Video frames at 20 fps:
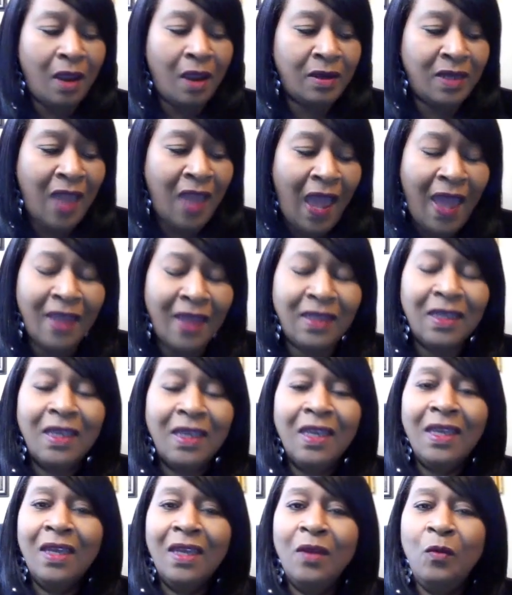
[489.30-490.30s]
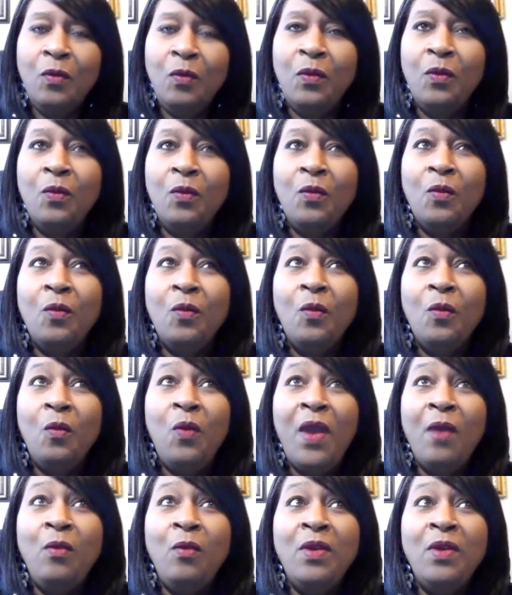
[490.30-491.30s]
not,
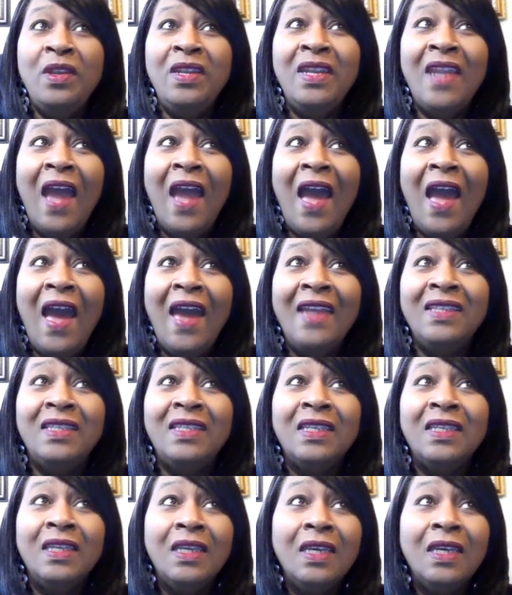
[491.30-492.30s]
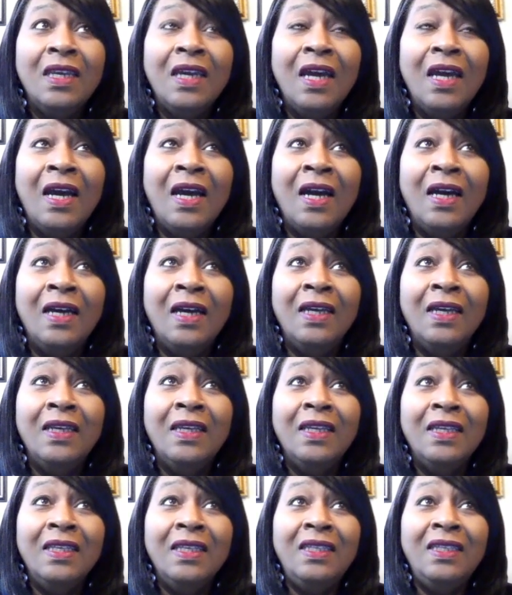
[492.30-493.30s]
where we're not
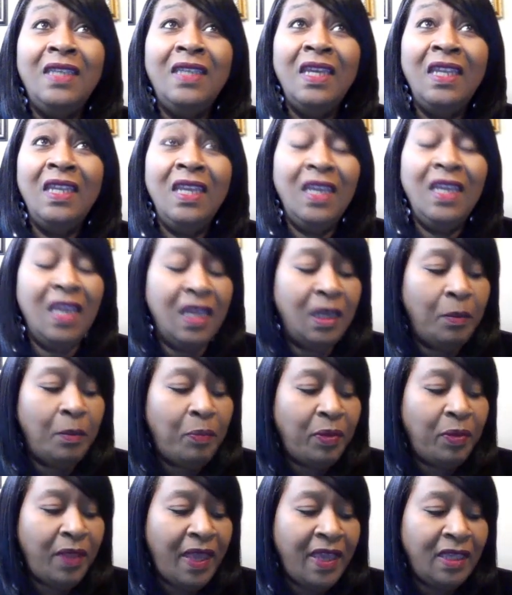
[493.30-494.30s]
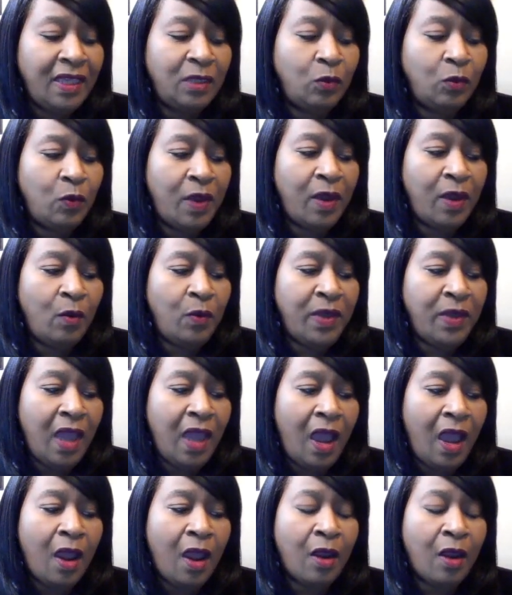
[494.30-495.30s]
sitting in a place where we
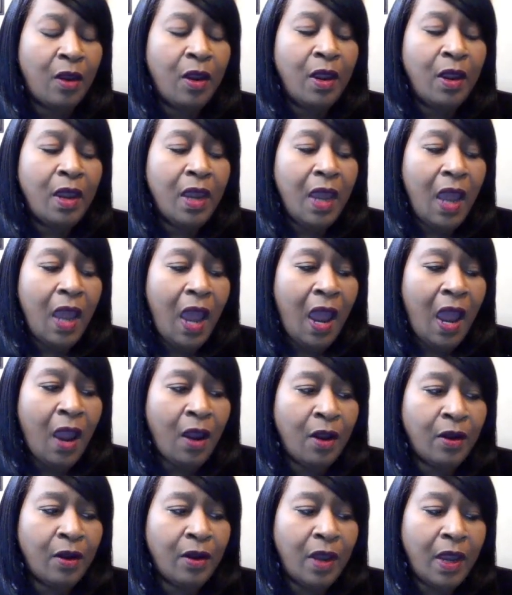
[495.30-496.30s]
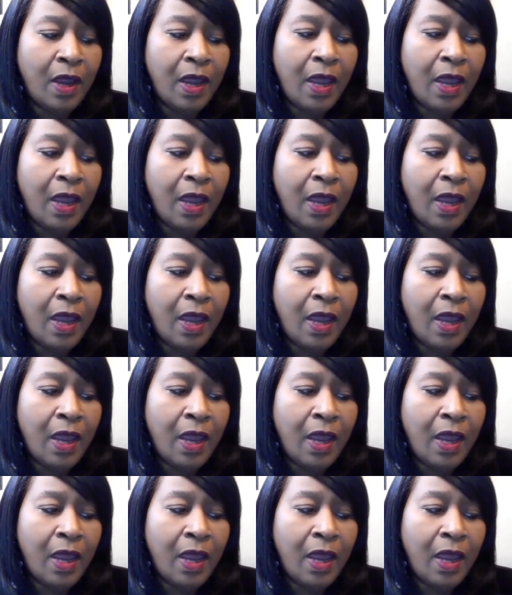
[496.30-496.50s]
are